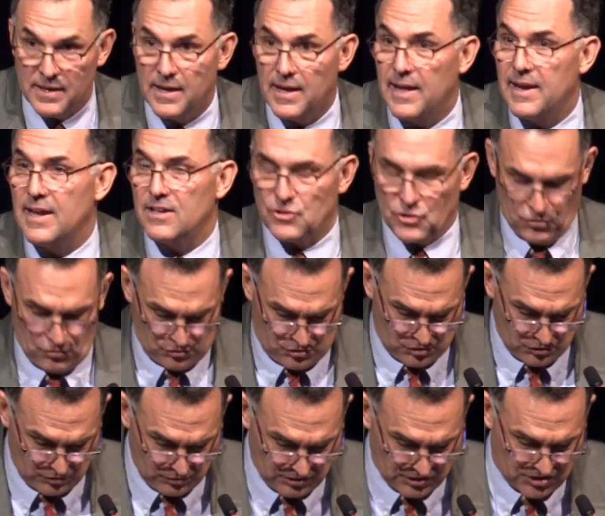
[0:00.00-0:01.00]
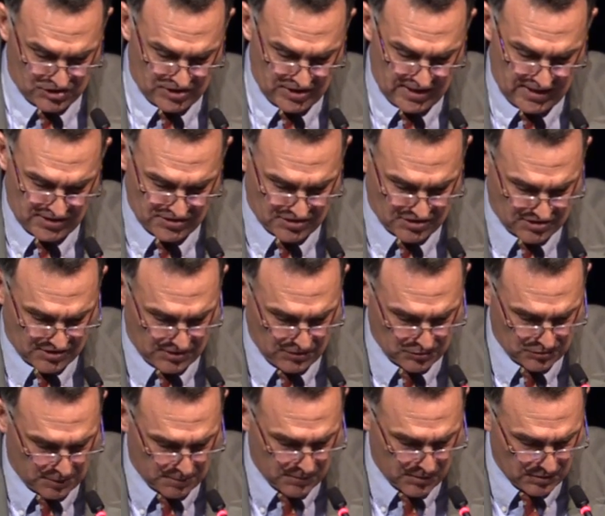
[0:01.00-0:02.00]
And as you'll surely see, he's a
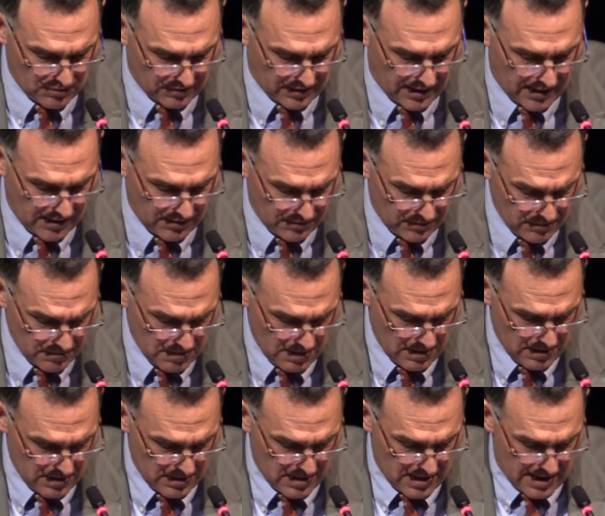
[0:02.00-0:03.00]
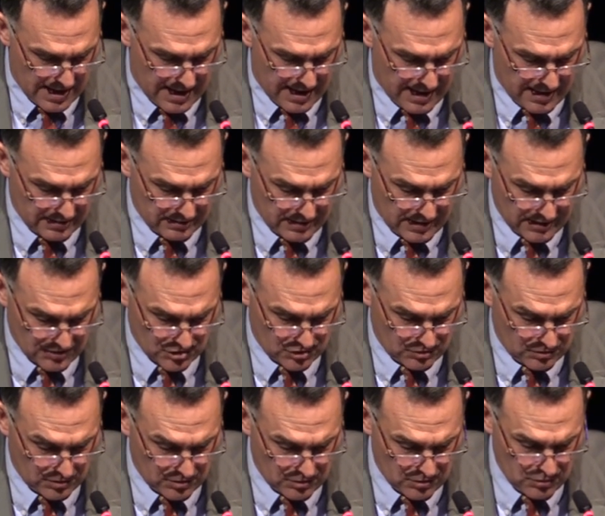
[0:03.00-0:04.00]
skilled communicator, and
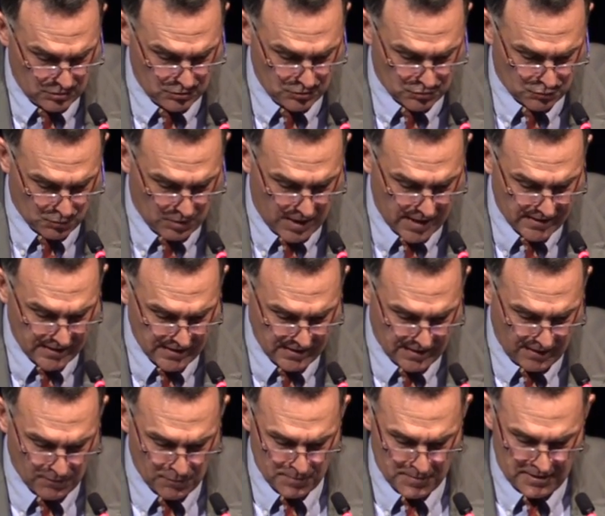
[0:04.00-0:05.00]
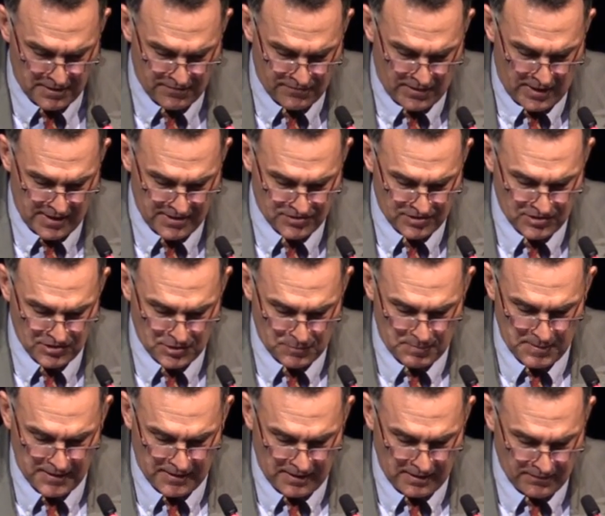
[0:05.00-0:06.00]
lecturer whose writing, government advising,
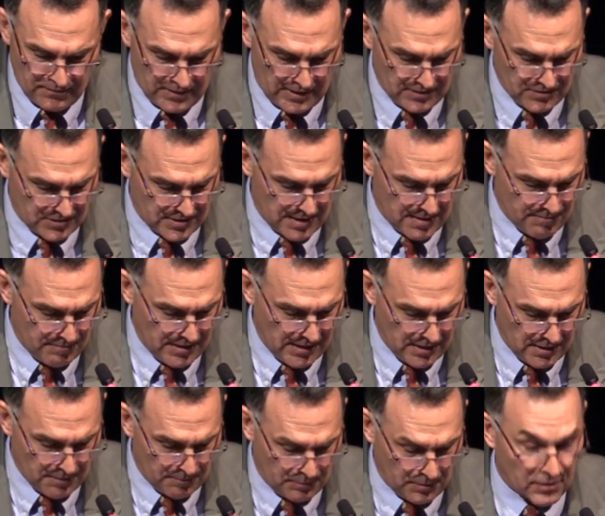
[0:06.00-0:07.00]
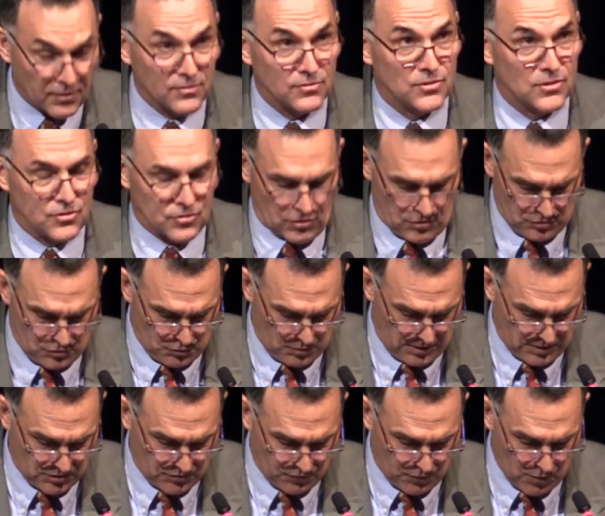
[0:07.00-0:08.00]
speaking events, and media appearances are
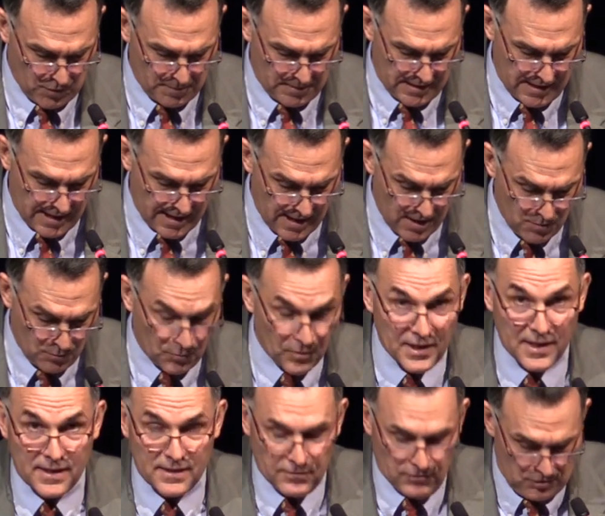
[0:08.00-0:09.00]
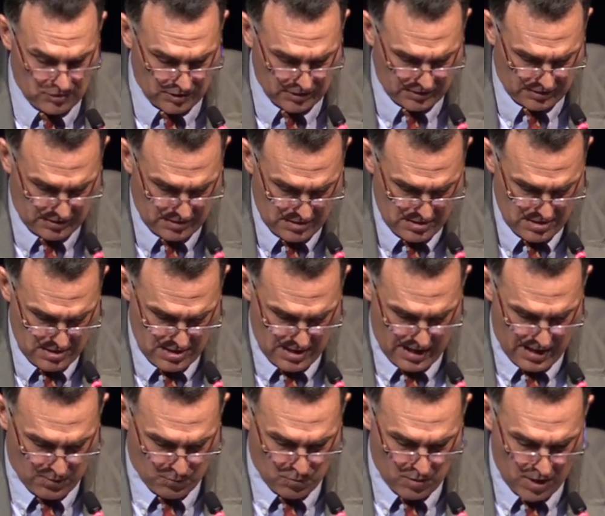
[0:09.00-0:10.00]
transforming how we look
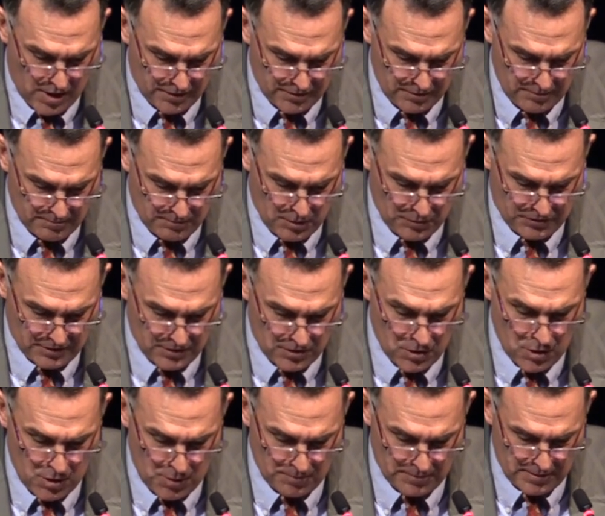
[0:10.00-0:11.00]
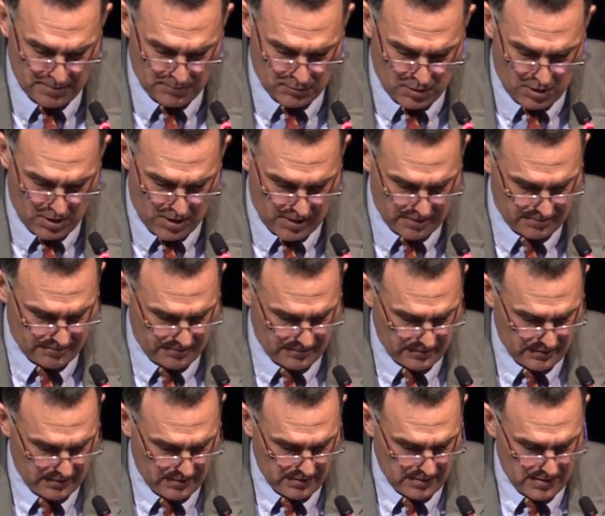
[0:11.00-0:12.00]
at water both at home and abroad.
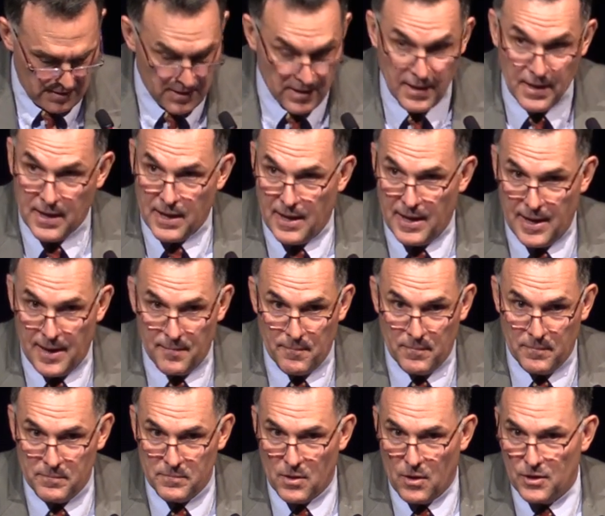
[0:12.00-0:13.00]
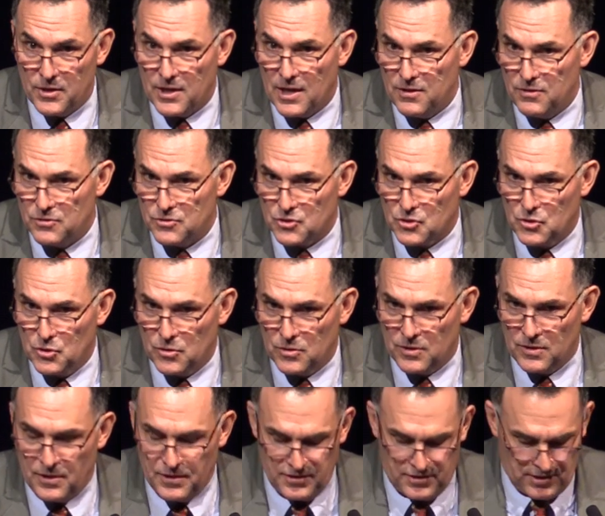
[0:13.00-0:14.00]
Um, all you gotta do is
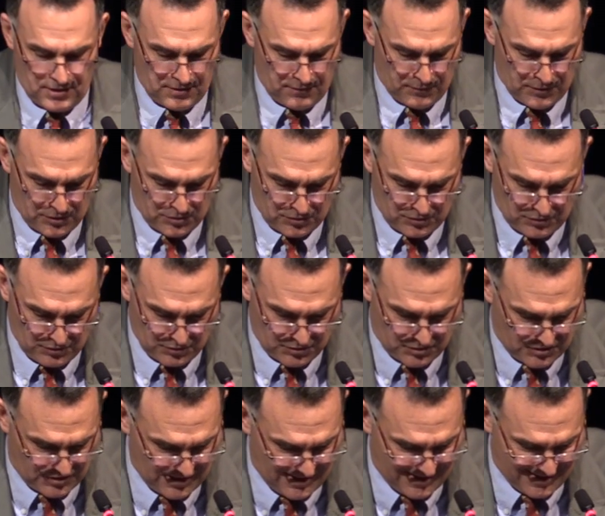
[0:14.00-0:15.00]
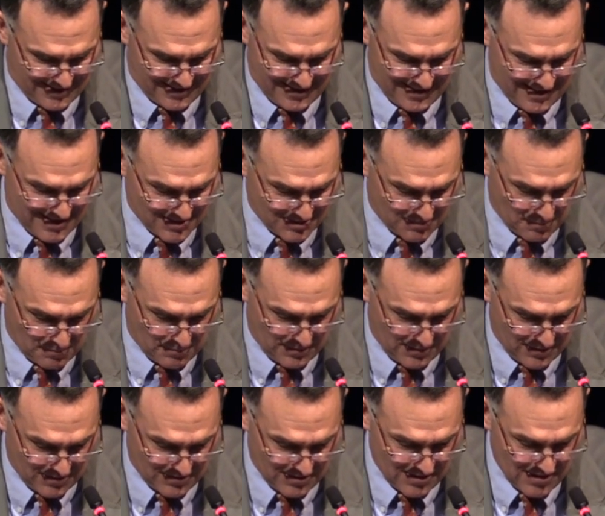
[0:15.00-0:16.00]
Google this individual and you'll see that he has
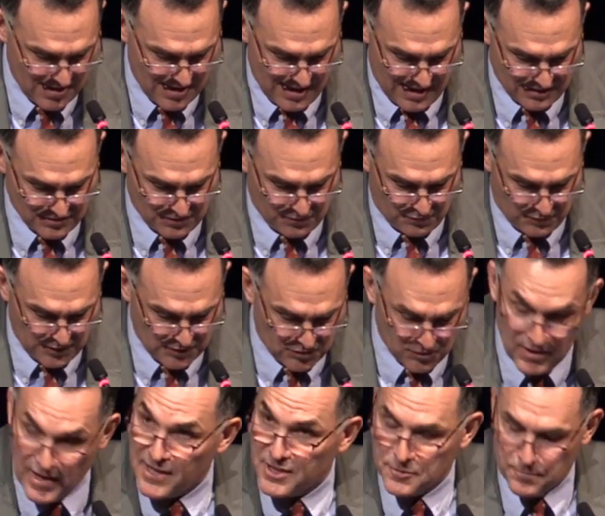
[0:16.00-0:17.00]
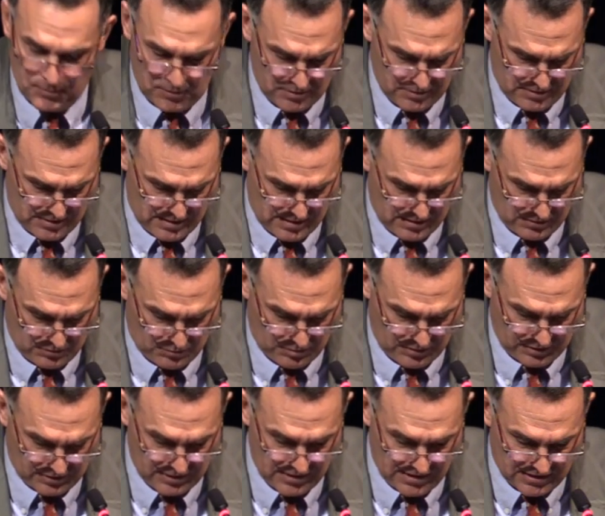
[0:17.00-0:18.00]
appeared as a featured expert and
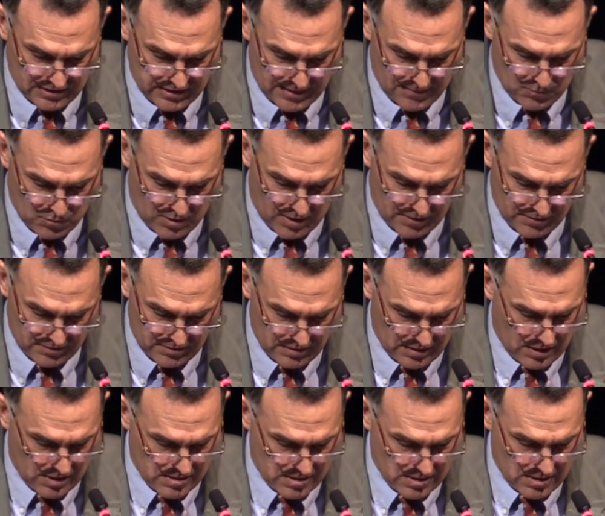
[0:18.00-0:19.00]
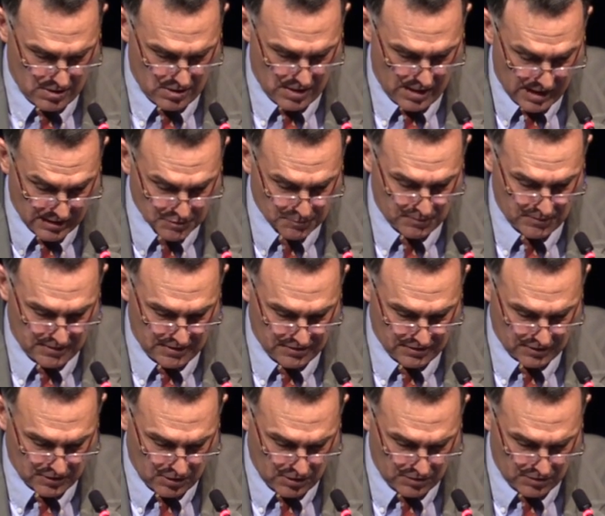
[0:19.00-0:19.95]
critically acclaimed water uh, expert in the